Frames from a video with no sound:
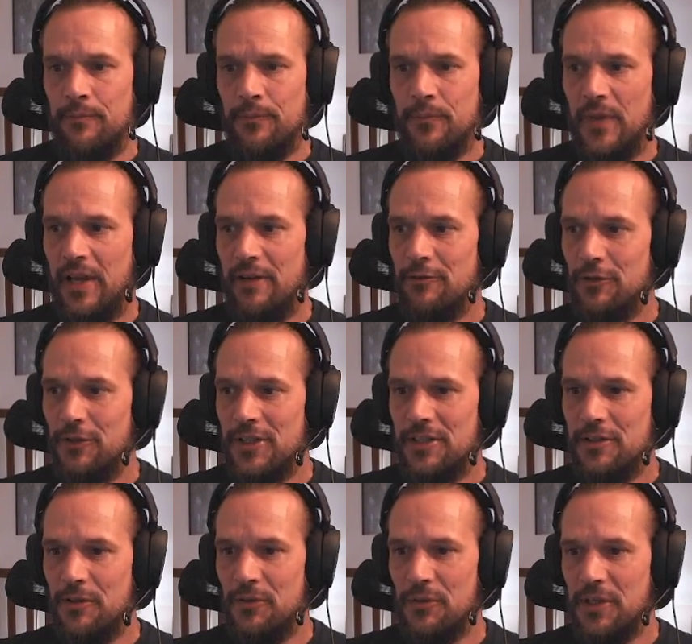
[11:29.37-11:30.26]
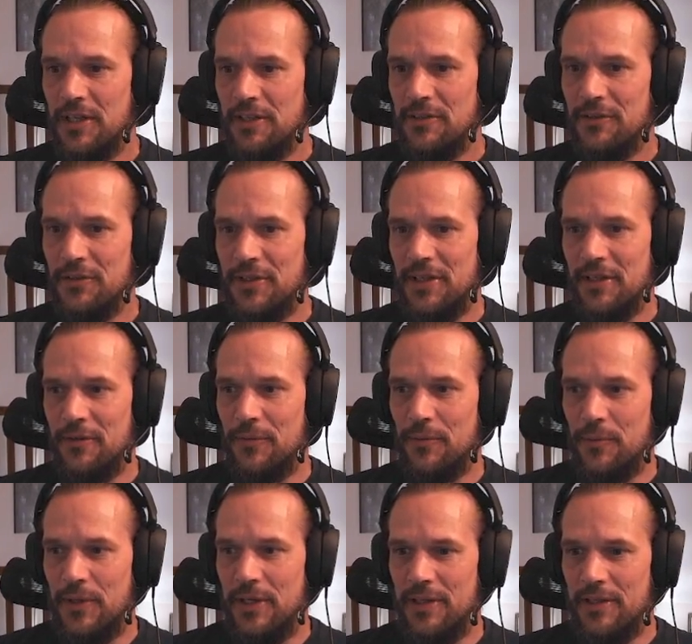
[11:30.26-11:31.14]
I will need to look into that
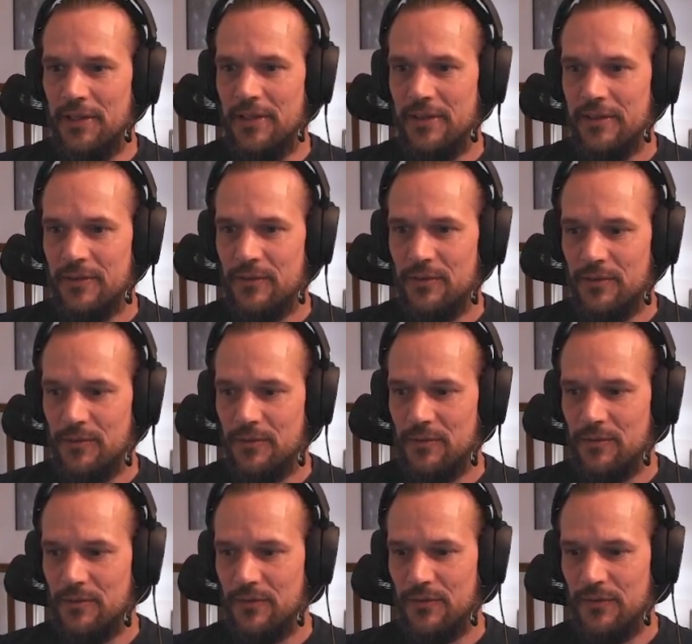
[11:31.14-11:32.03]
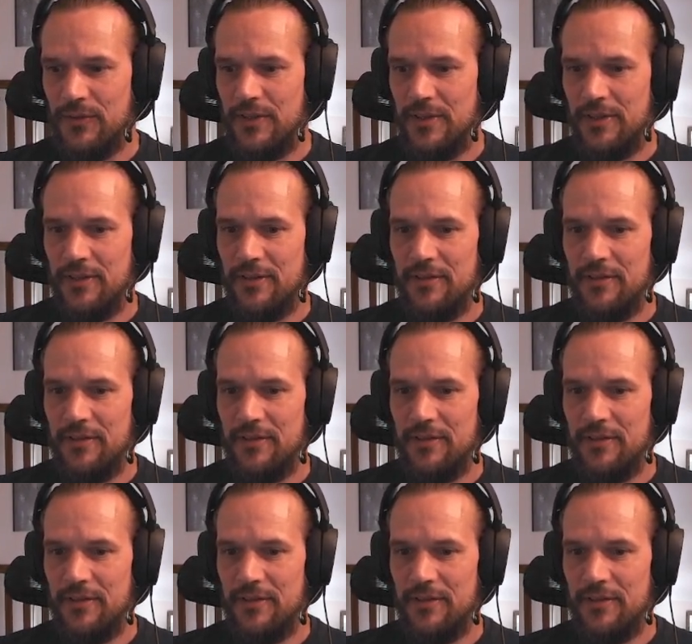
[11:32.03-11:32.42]
when the